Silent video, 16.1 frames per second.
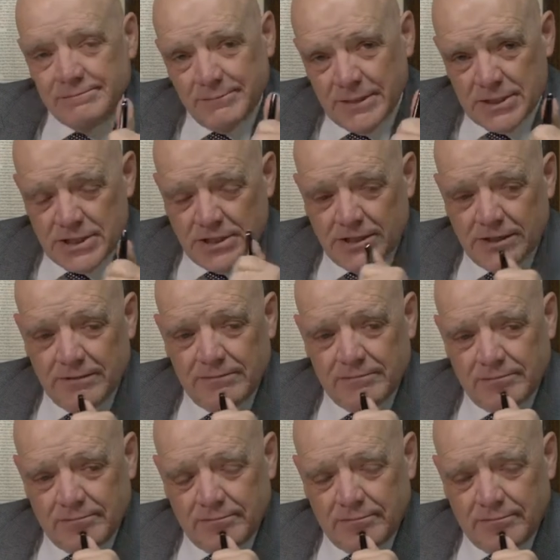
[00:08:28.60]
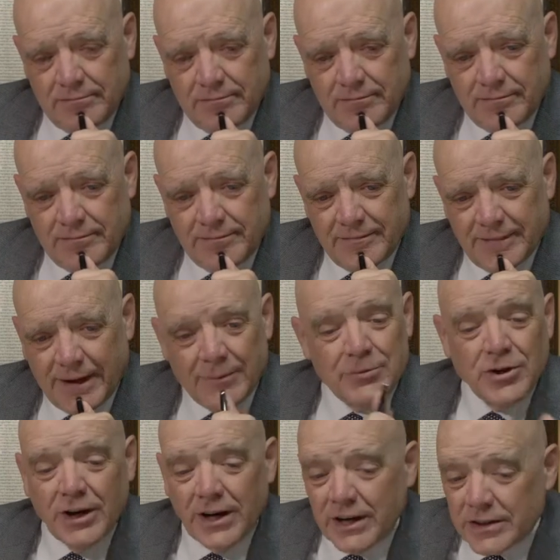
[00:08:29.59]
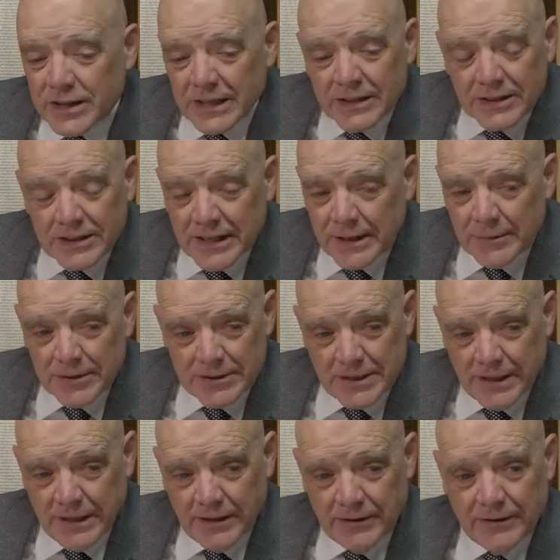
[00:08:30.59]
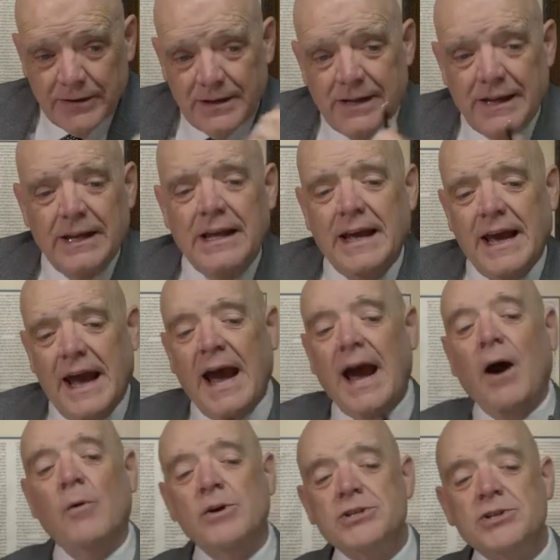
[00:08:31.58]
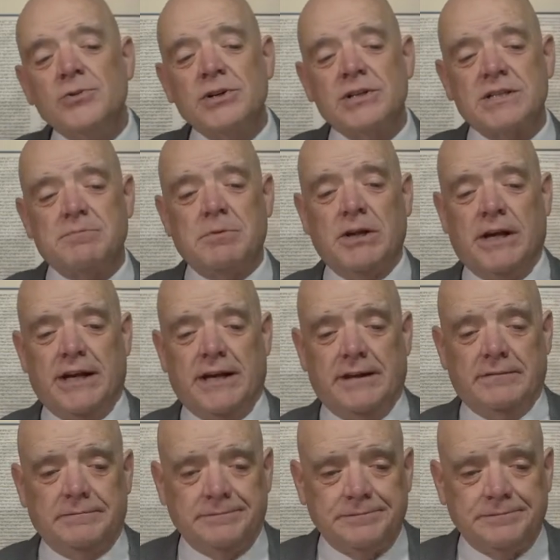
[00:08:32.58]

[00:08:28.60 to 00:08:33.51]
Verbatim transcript: Michigan. I'm trying to think of the name of the town. How would you explain